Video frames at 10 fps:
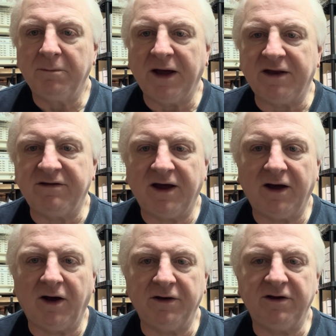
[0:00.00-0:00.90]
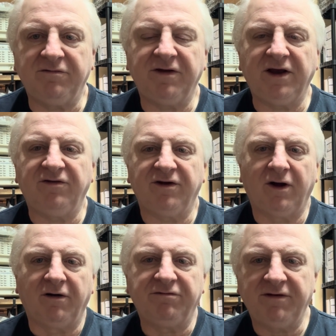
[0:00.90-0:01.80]
But I did finish it
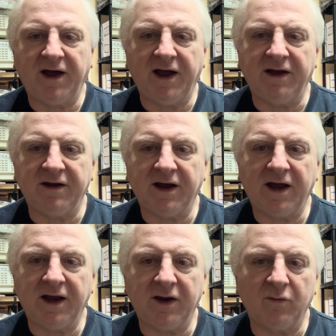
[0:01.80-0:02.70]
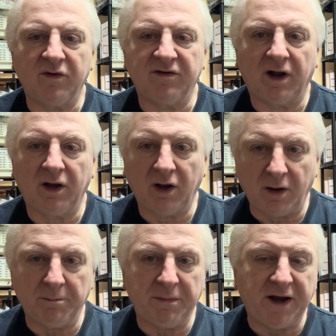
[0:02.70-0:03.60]
off, and it was a
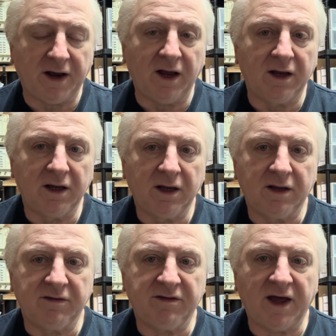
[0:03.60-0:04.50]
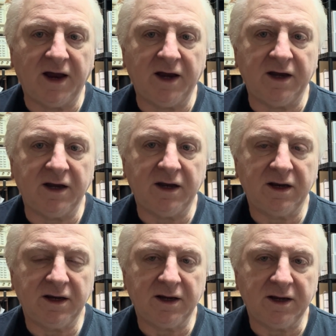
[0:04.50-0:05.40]
lot better than
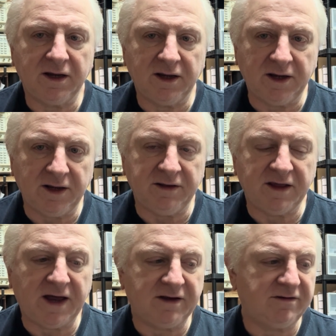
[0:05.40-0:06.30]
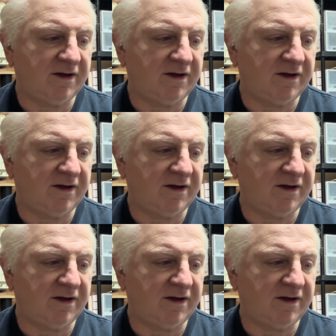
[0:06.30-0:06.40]
in that